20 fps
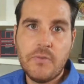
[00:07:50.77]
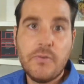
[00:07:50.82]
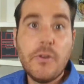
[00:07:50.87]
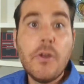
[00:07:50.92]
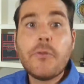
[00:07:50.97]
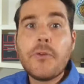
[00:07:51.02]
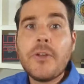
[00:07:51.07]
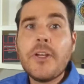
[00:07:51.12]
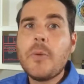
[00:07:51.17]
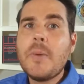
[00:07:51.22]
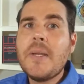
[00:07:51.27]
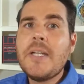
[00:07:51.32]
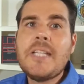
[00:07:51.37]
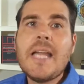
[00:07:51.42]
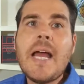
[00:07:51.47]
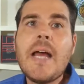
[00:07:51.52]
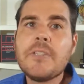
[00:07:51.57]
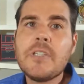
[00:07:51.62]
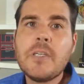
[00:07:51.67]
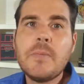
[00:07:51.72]
Feel free to reach
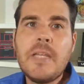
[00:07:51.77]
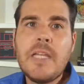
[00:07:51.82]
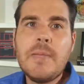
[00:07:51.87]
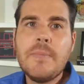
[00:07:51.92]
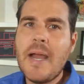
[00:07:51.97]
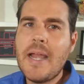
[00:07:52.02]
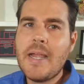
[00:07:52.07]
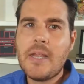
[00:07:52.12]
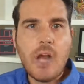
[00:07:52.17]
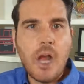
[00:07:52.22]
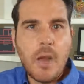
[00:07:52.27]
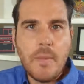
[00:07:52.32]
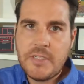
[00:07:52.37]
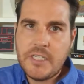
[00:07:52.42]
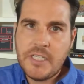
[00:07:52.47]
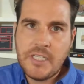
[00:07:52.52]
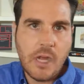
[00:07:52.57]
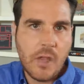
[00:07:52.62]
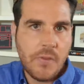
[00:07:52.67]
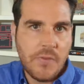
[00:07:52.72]
out to me by
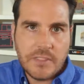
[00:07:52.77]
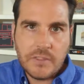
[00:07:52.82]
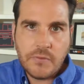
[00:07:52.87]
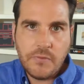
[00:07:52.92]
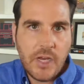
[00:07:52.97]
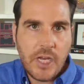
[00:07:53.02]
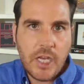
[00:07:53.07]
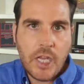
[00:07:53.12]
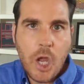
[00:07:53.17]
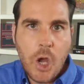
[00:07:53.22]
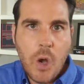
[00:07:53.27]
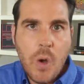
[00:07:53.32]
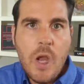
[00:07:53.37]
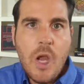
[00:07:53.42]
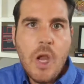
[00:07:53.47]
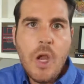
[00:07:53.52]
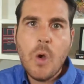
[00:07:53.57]
commenting on this video